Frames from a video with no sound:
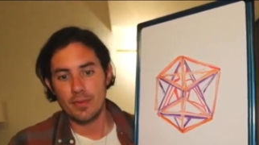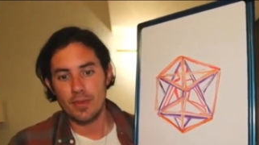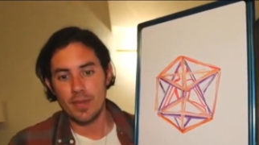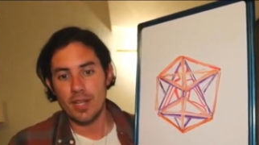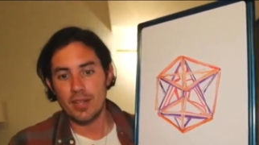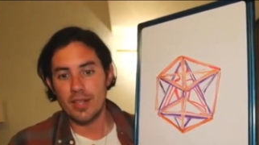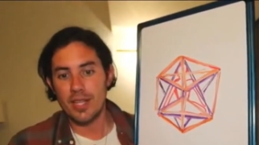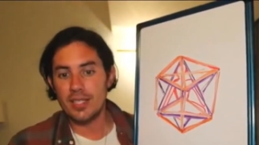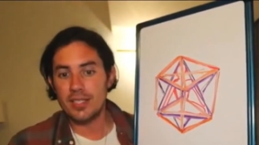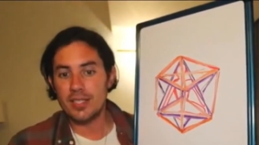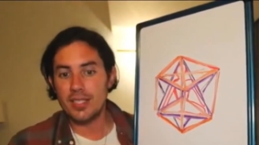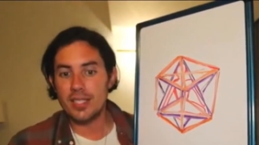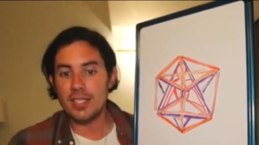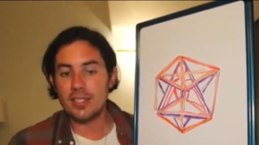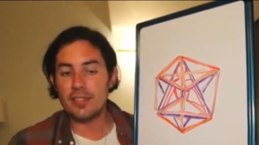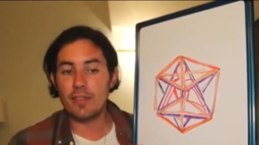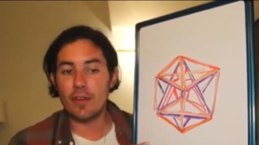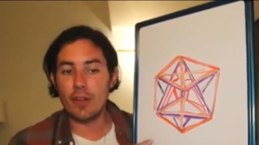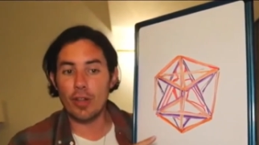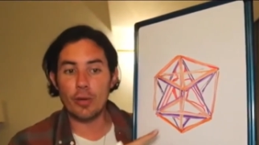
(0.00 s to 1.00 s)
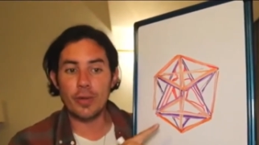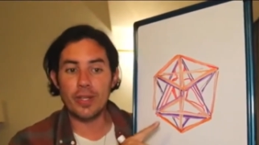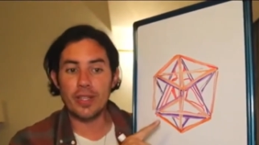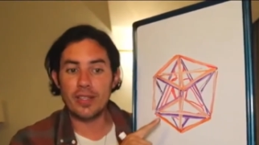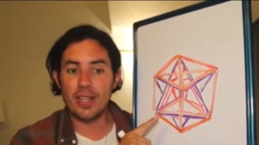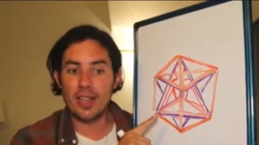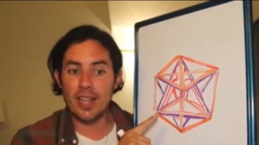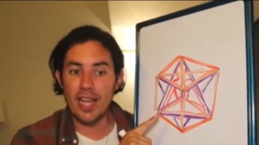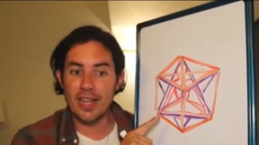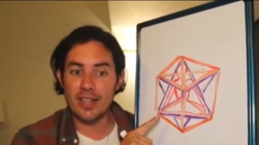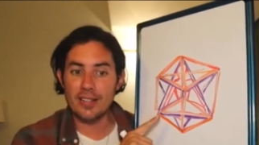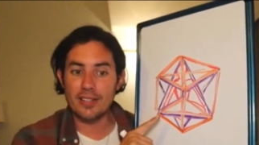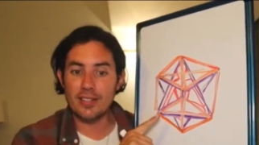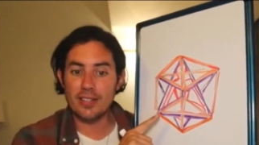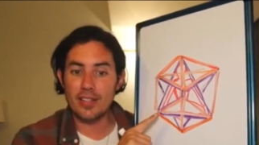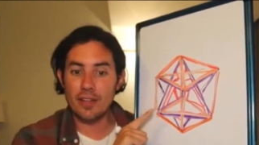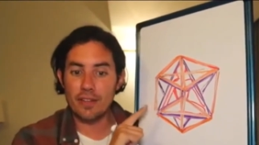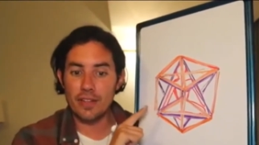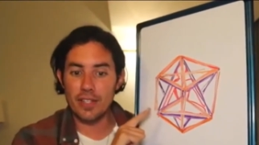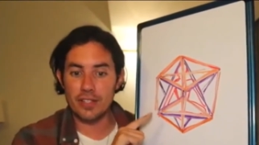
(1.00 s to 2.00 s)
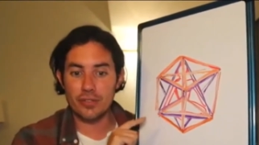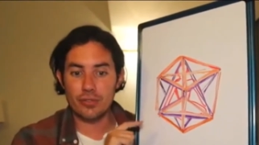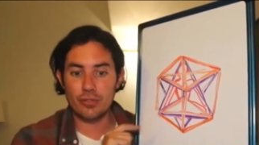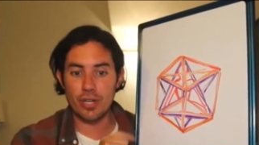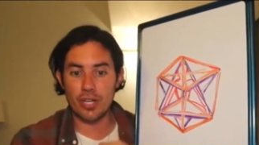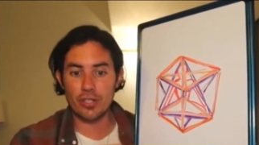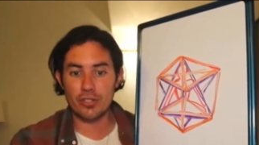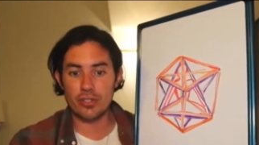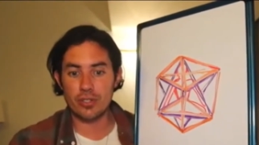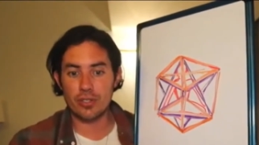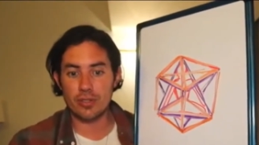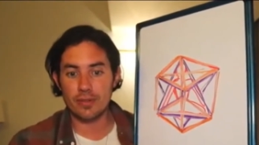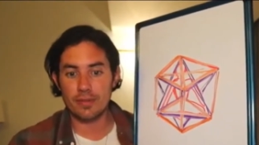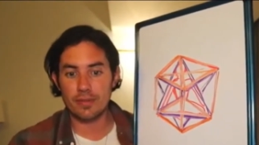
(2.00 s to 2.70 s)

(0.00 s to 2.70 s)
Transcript: And they did it following the lines of this structure.